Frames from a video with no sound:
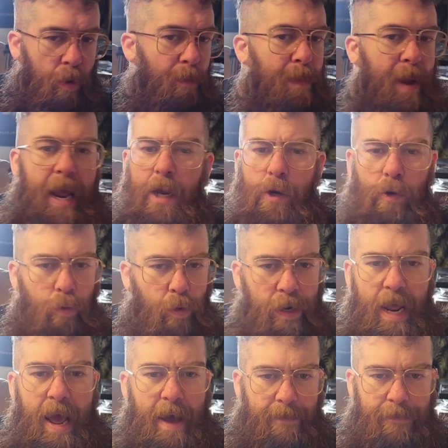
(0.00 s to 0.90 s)
or a band
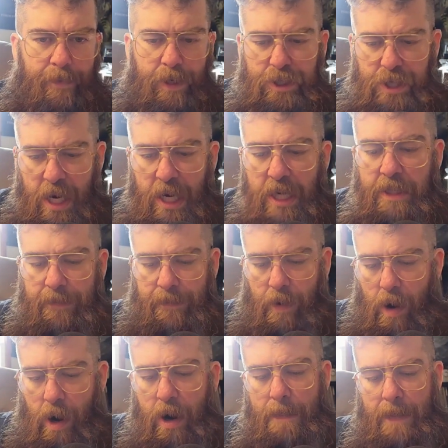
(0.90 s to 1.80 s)
would have a change of
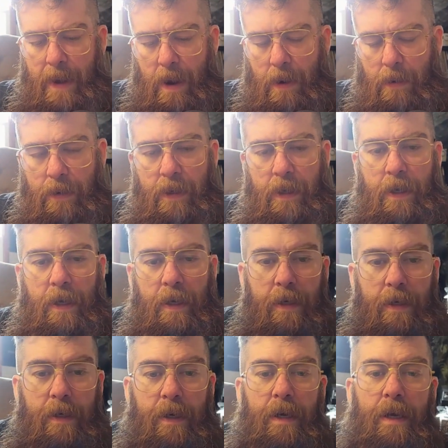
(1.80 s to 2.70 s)
heart about,
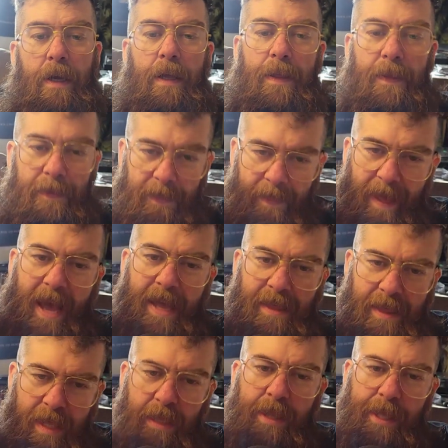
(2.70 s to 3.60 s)
I
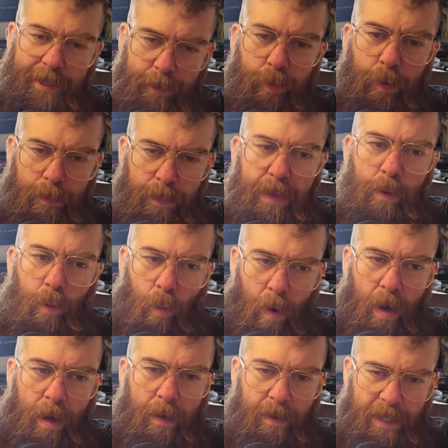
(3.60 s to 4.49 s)
think this would be
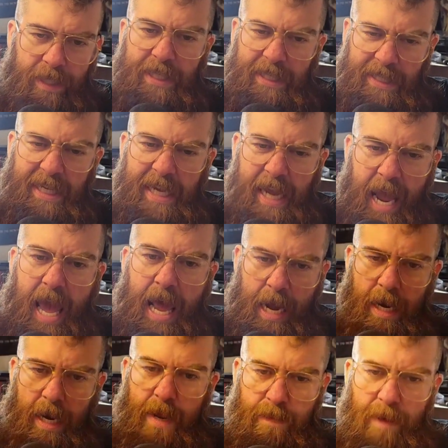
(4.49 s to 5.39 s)
one. This is a
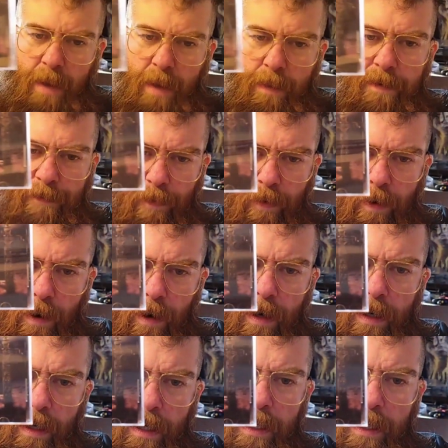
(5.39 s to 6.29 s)
candidate maybe
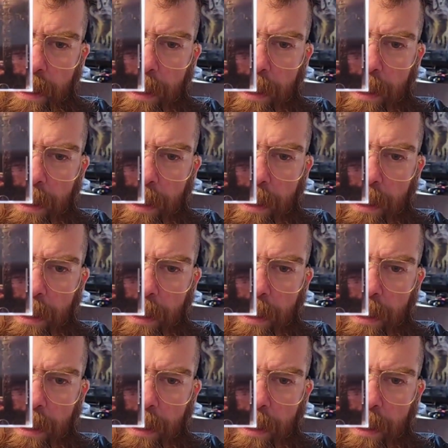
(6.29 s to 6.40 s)
for